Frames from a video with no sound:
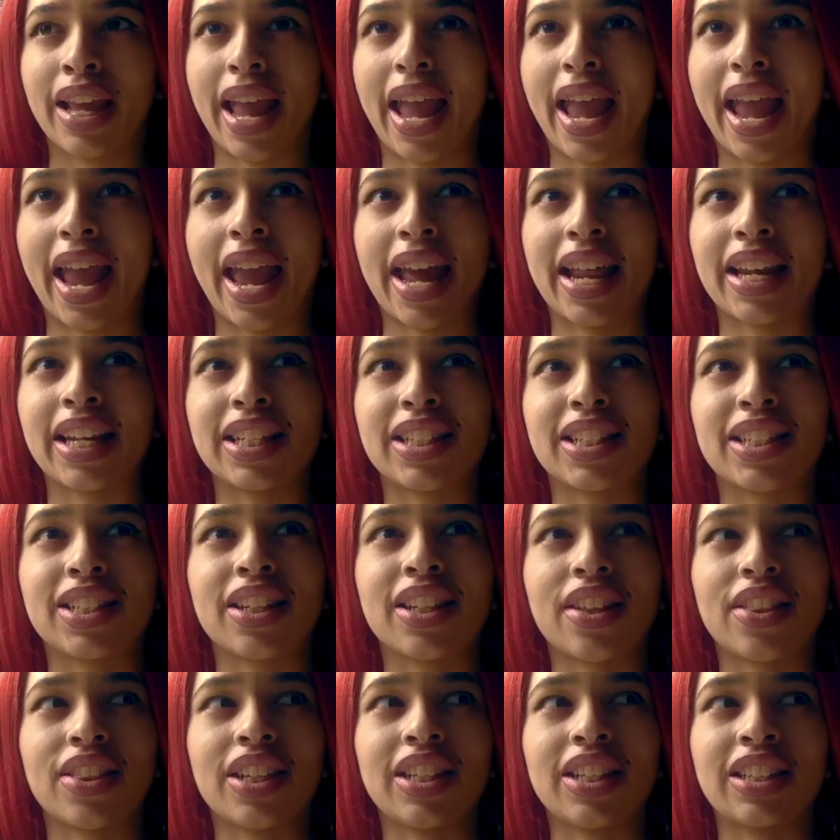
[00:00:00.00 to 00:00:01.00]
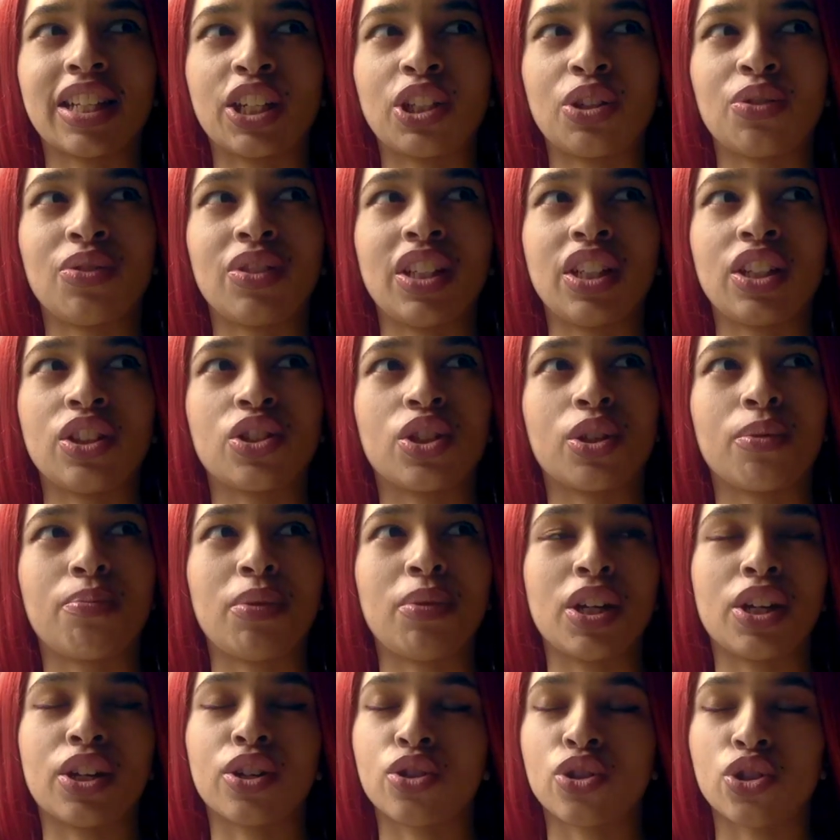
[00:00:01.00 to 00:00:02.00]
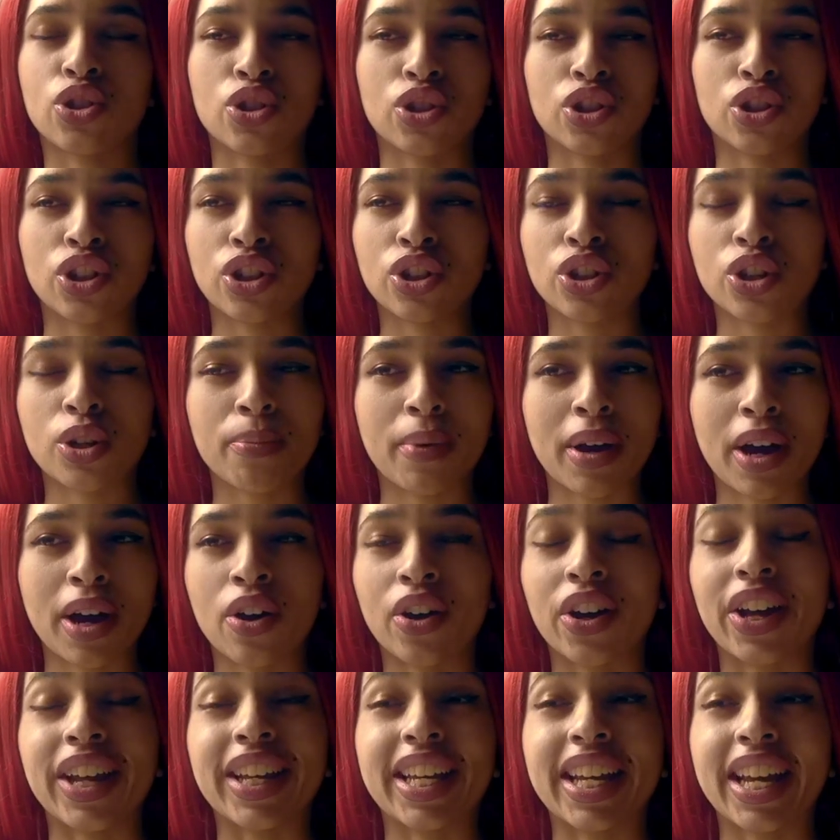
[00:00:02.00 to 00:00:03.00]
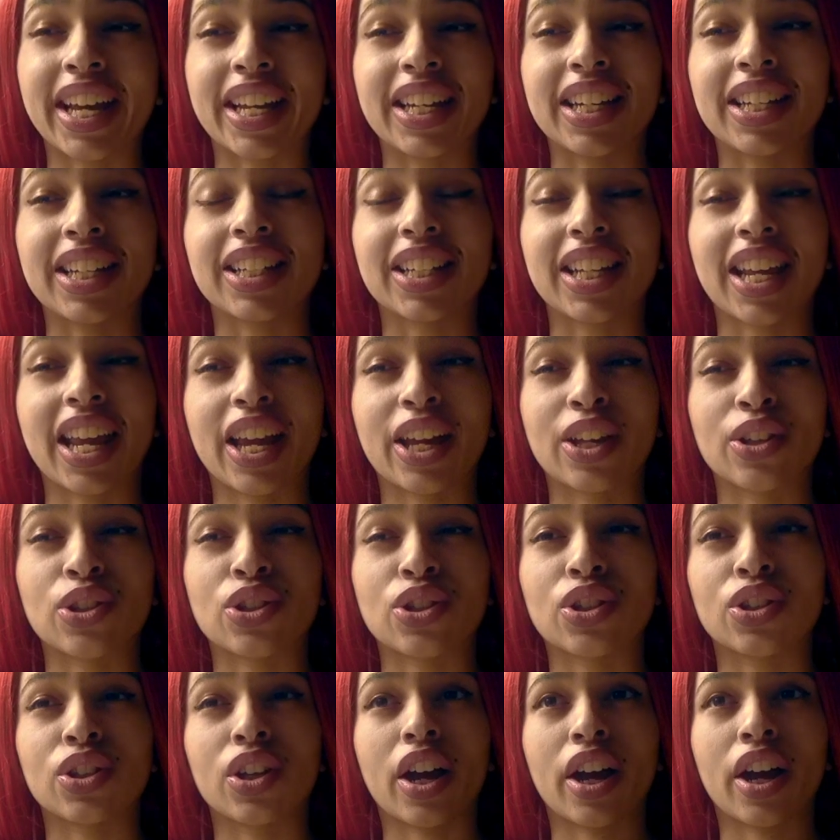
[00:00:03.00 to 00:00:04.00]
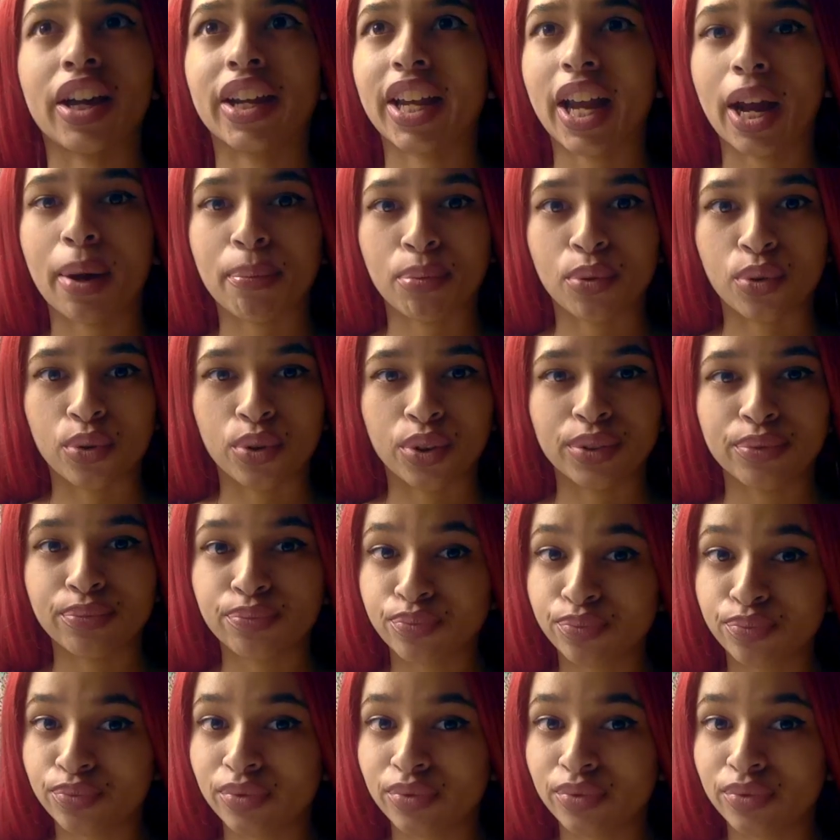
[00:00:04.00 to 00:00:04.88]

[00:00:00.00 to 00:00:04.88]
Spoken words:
And it's nothing that you need to be concerned about. Again, Capricorn,